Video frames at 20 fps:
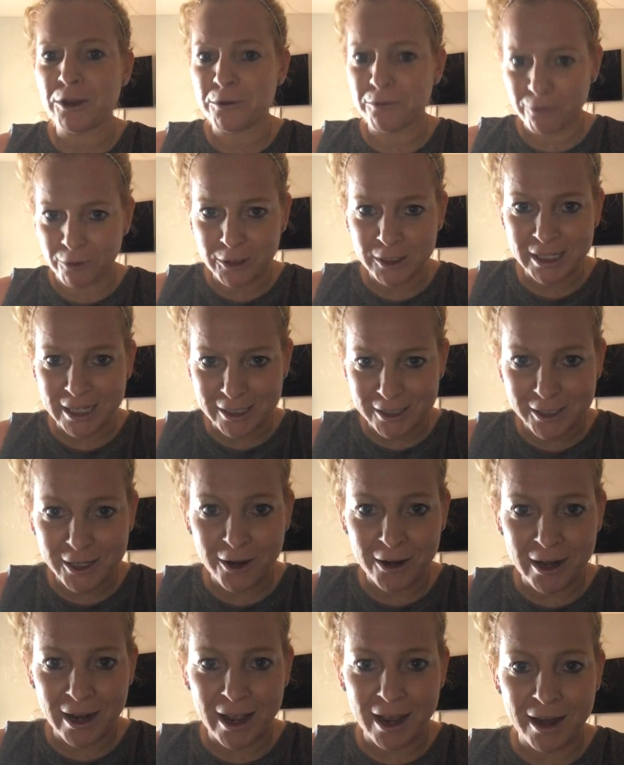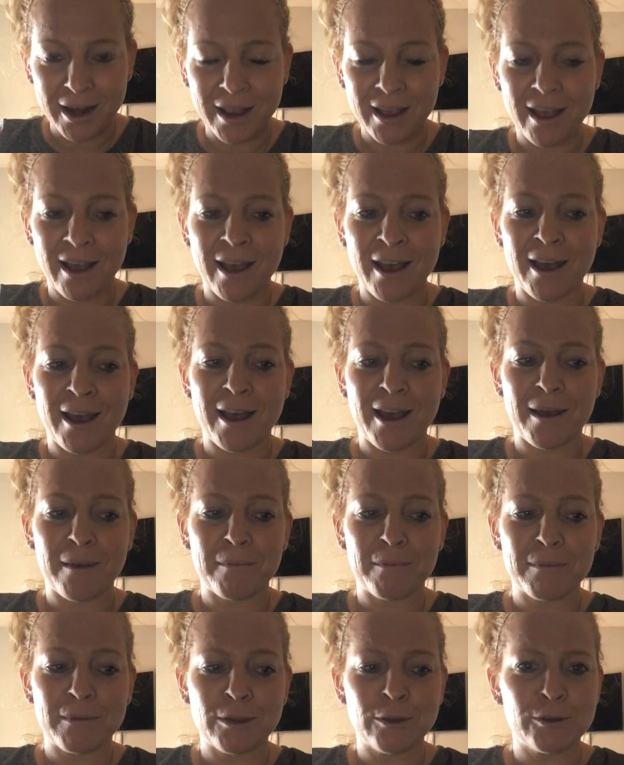you first get started,
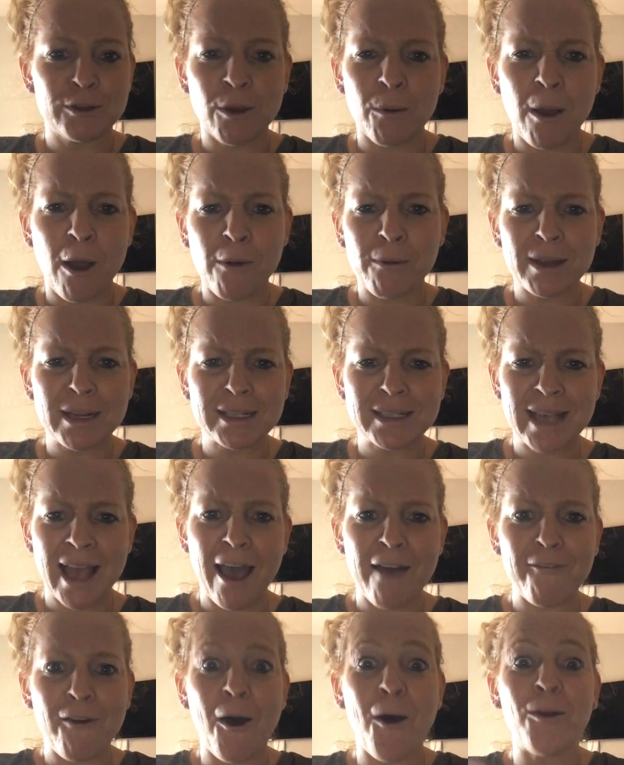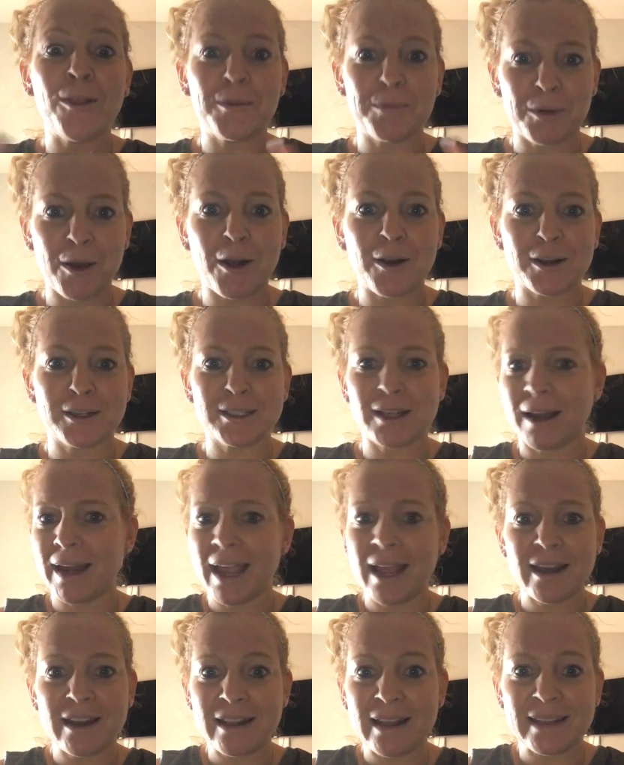you don't always have all the products on
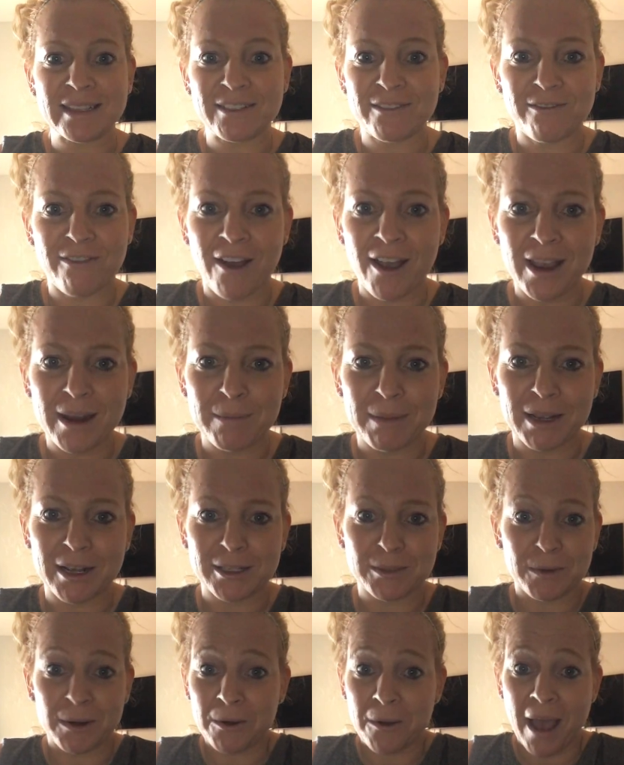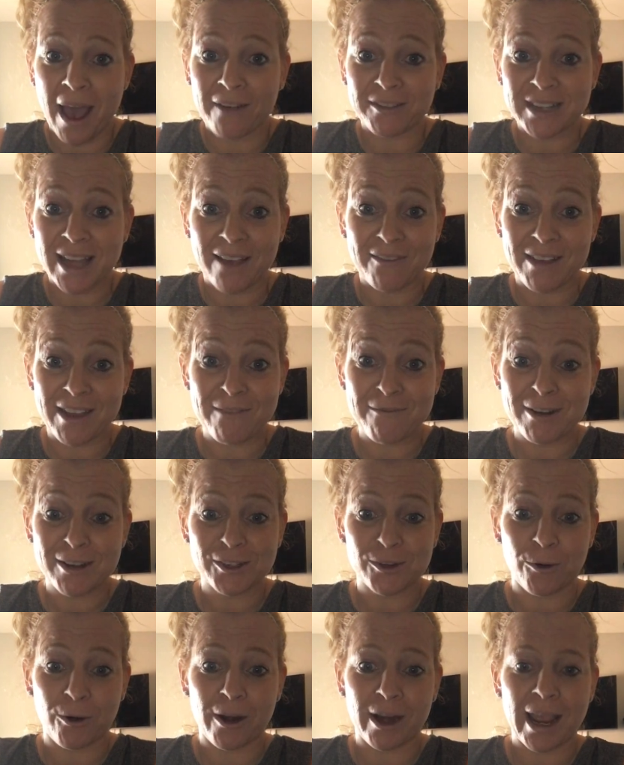hand, and that's fine because we don't have to have
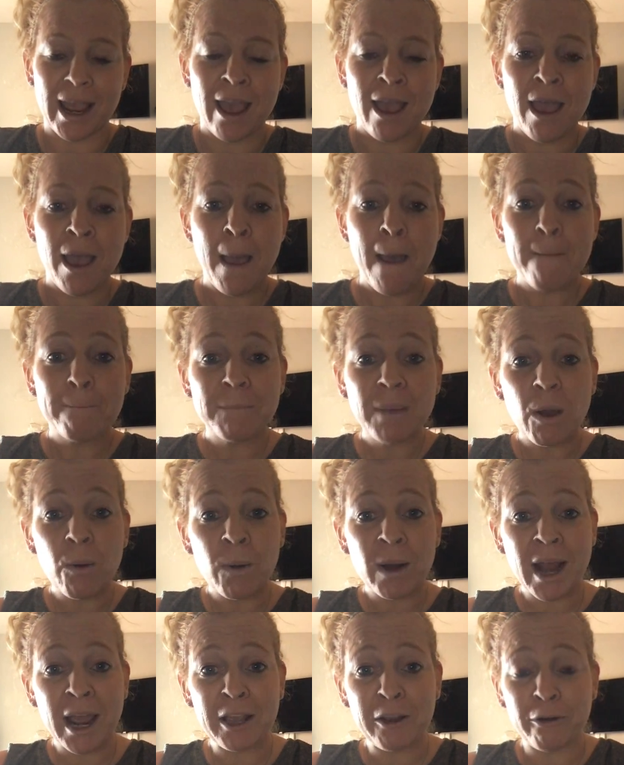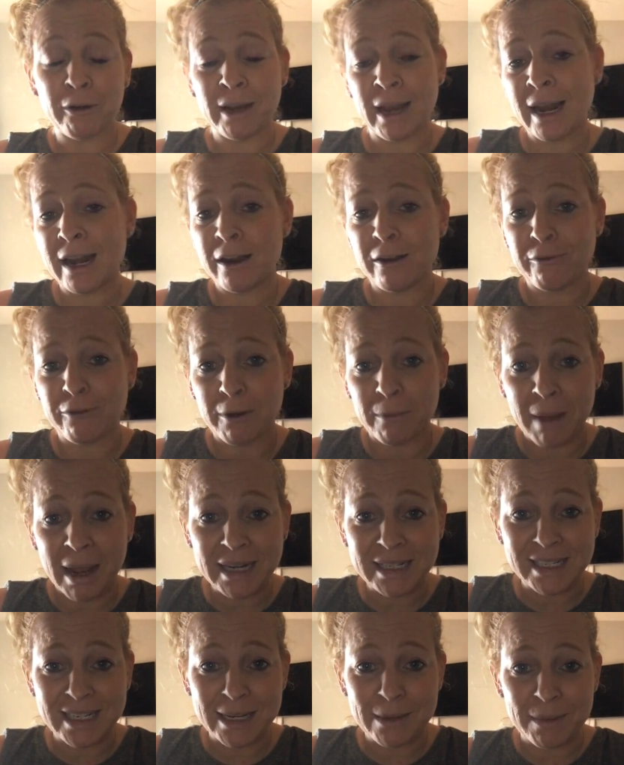inventory. But what I created for
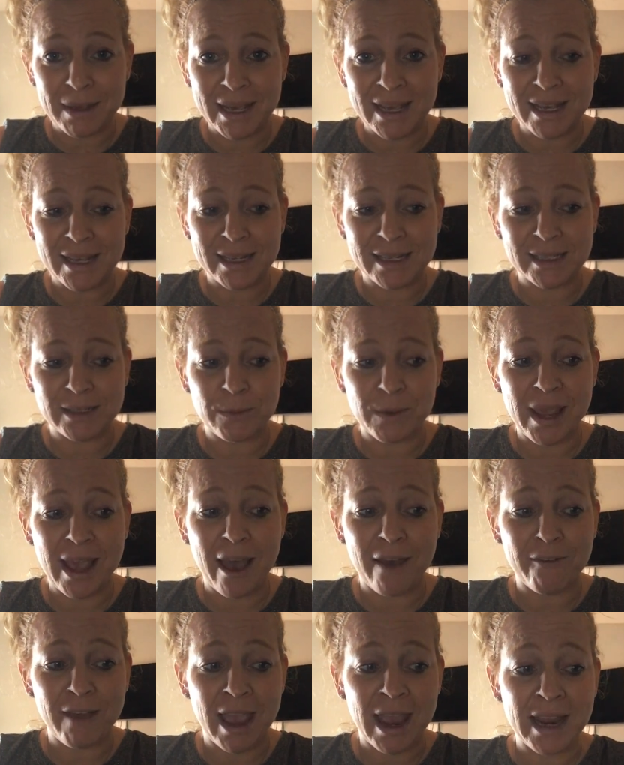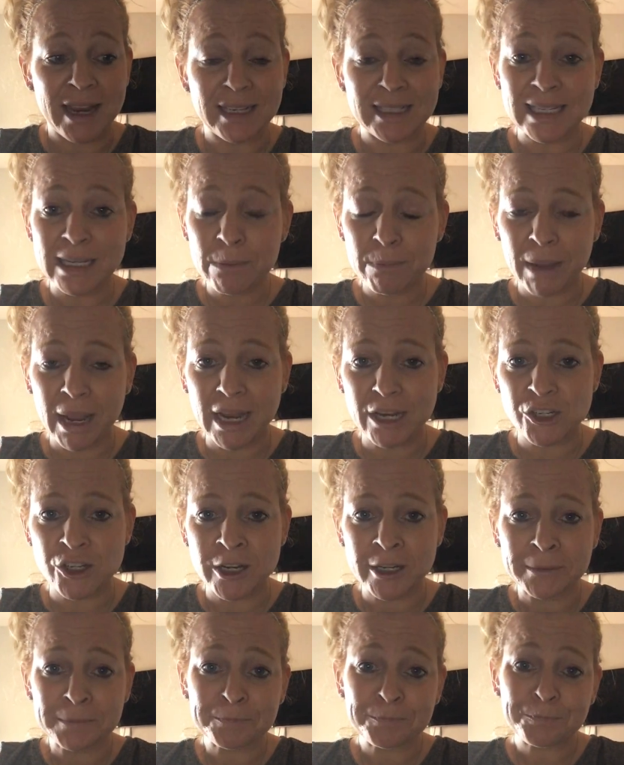my team is we have a team page